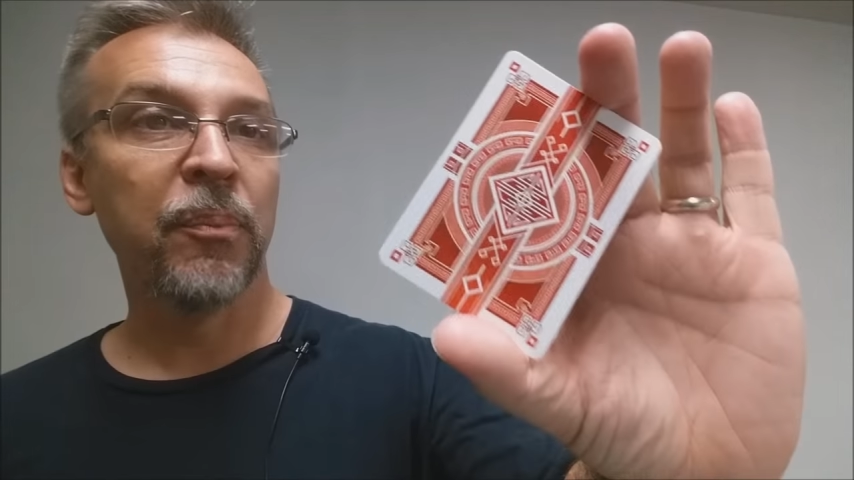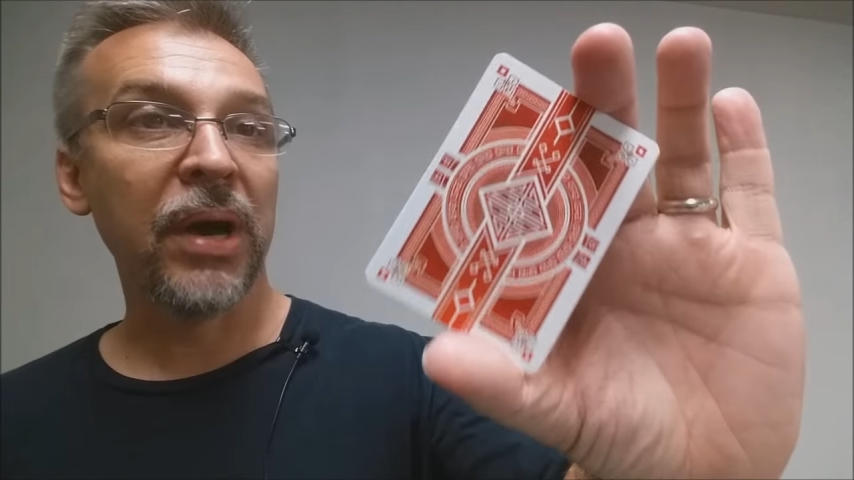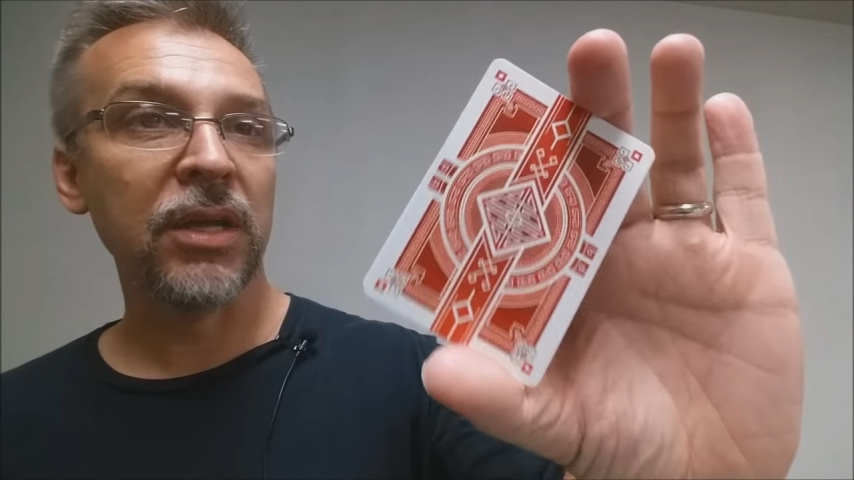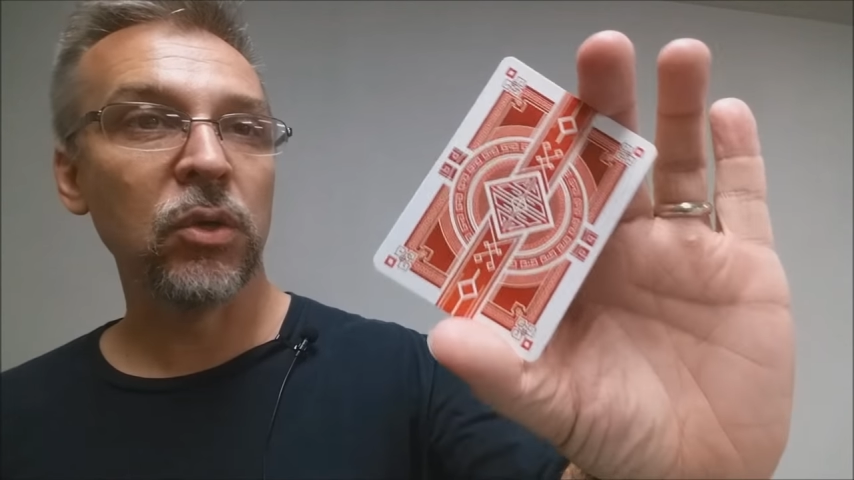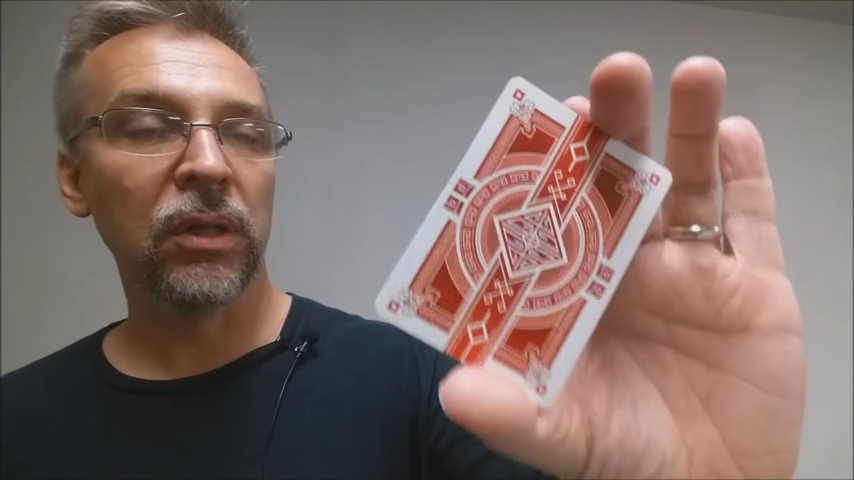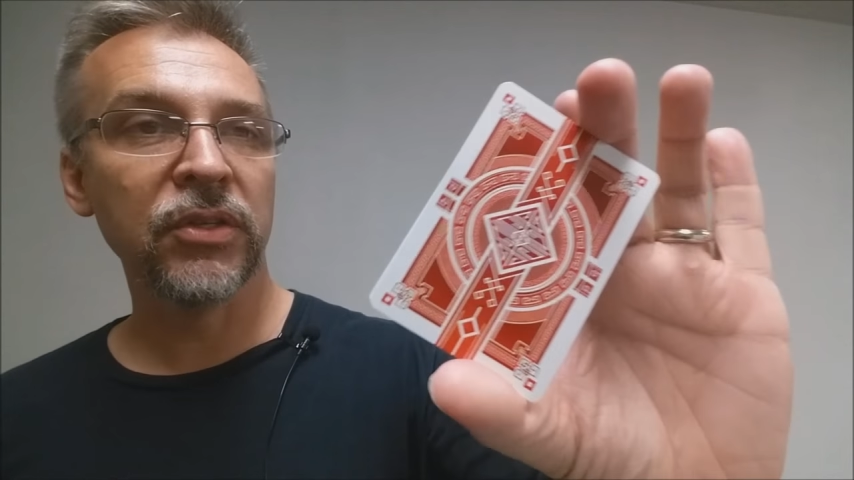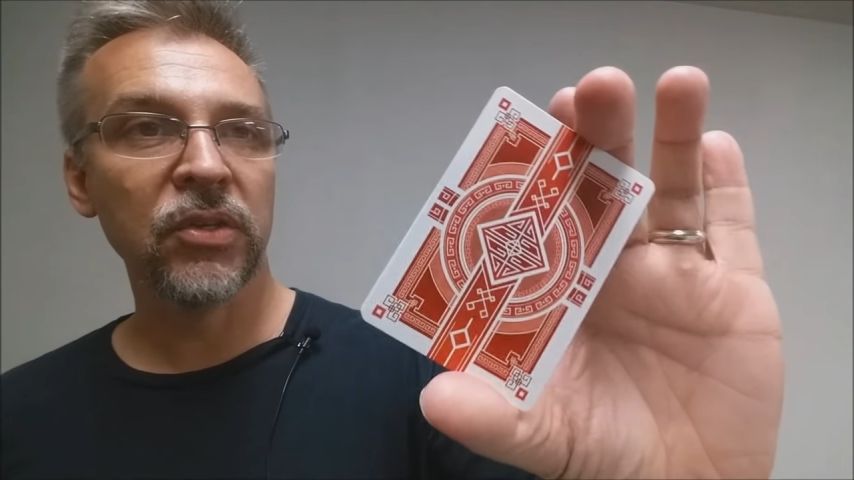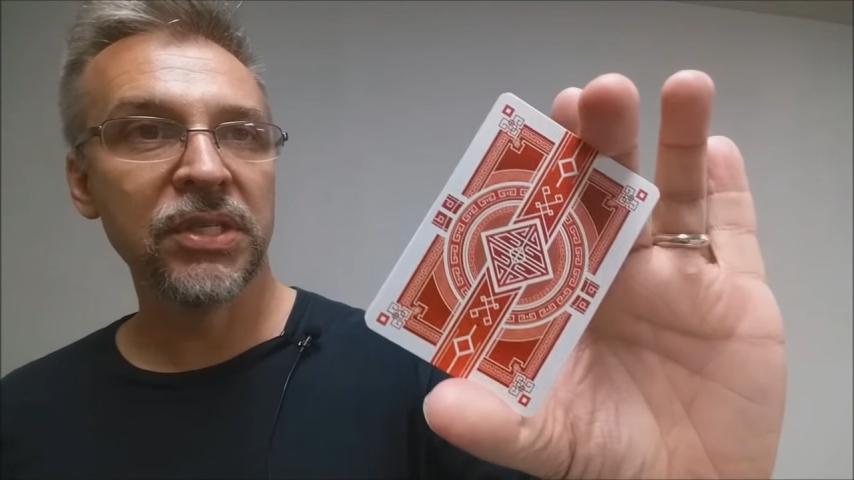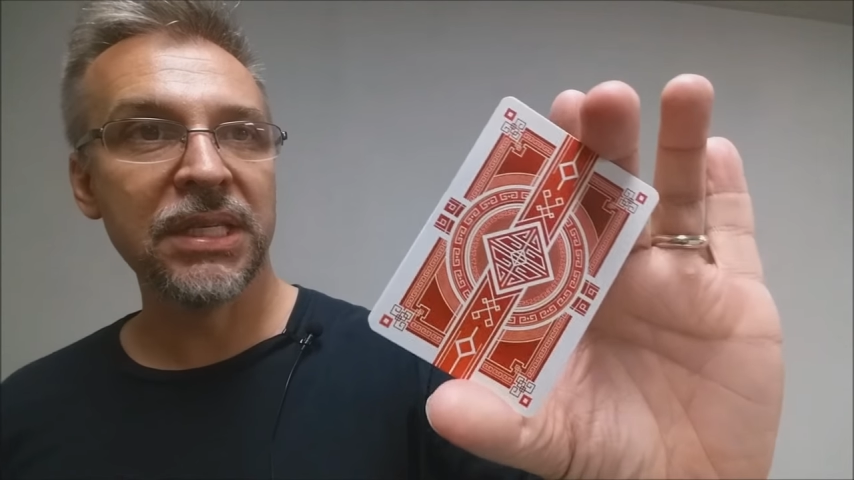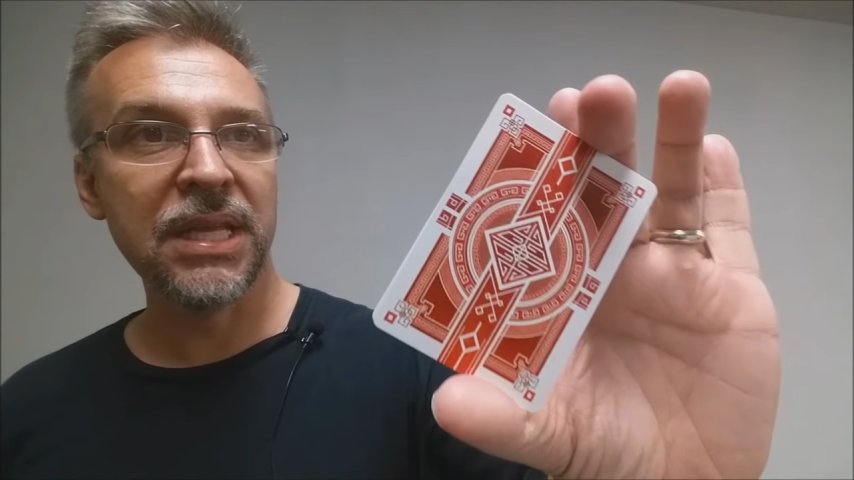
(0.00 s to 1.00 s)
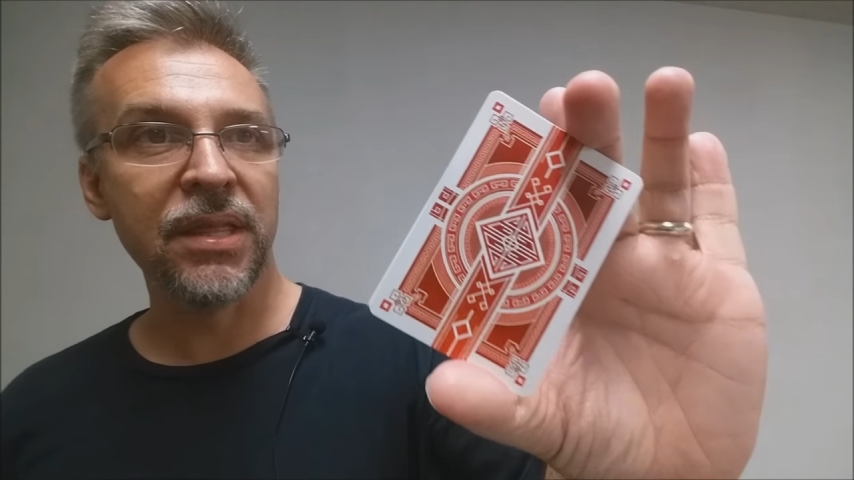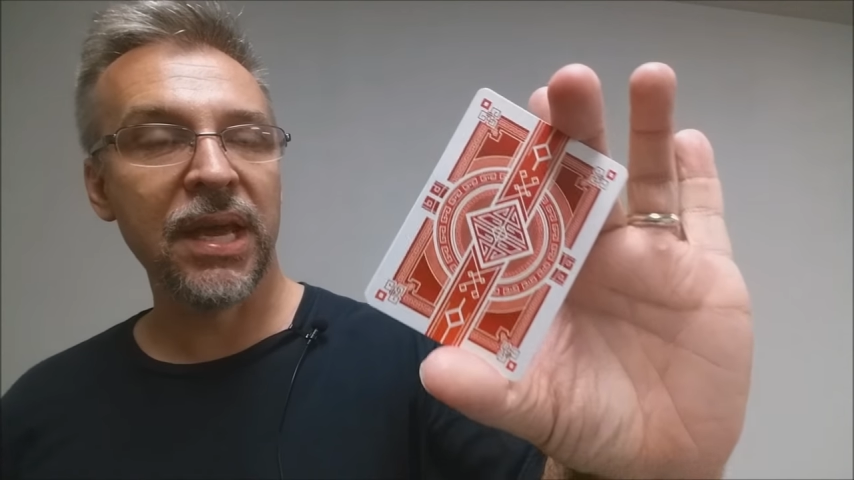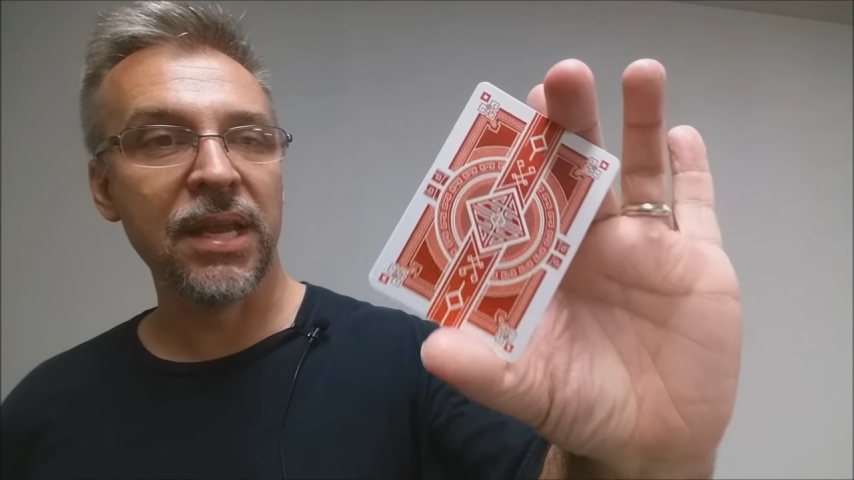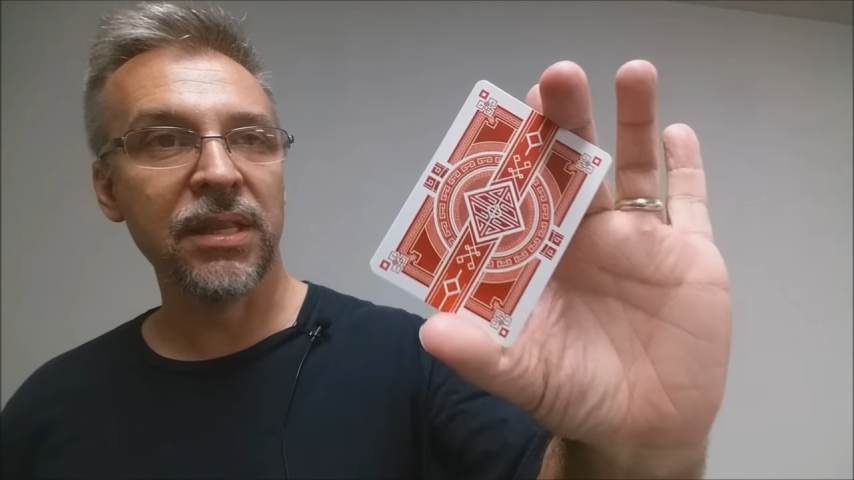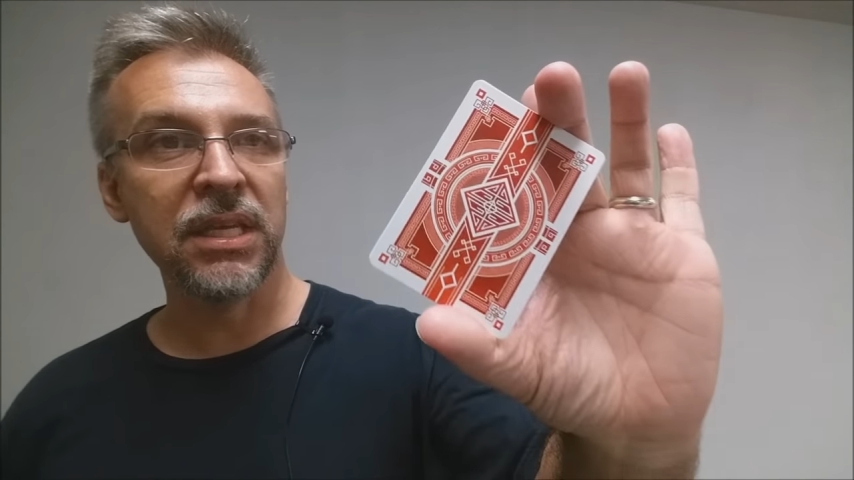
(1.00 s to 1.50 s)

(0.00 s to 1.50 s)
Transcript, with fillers: But you'll also see that